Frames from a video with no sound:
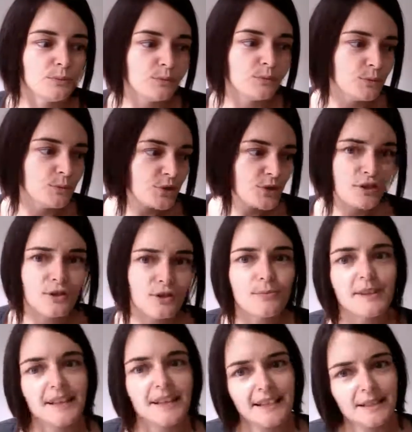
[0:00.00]
wardrobe
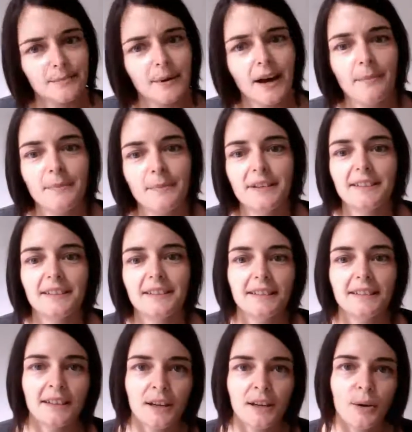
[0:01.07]
and art department, and
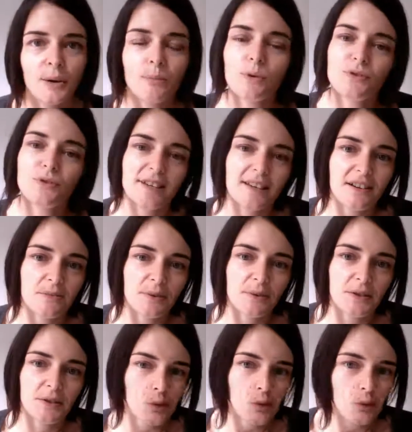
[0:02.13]
mostly I've
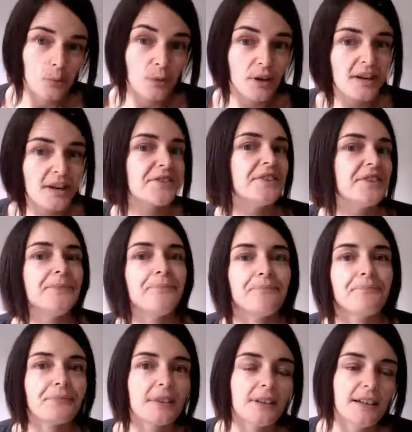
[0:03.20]
been doing production,
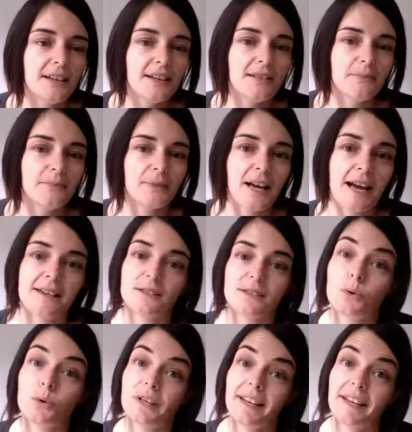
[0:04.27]
cast
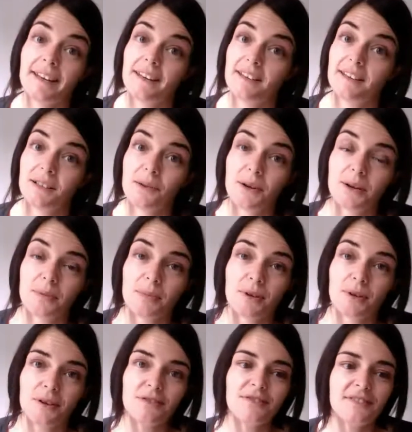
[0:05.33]
coordinating quite a bit
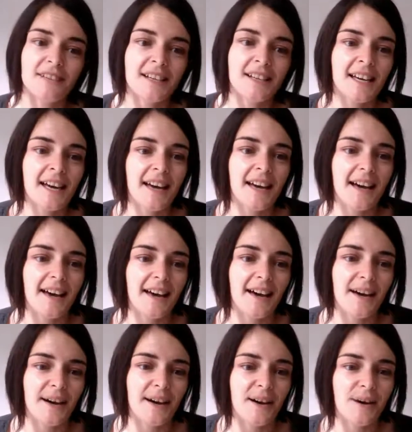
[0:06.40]
of,
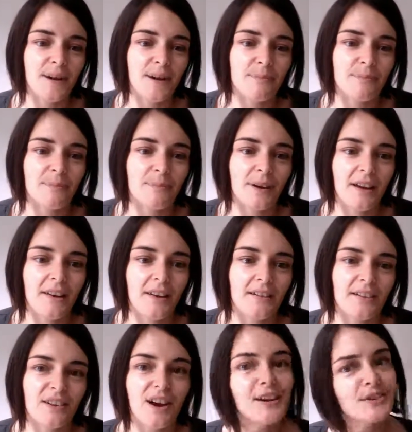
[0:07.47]
and
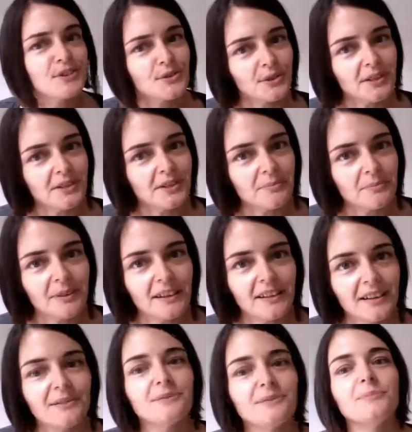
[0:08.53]
I enjoy it,
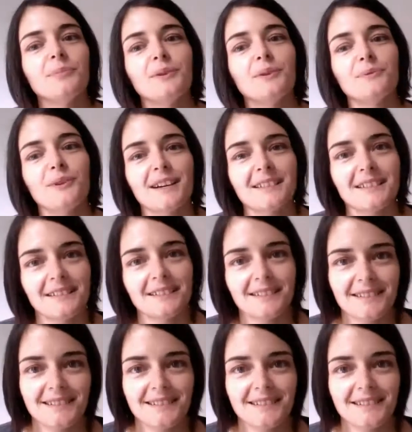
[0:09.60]
but writing is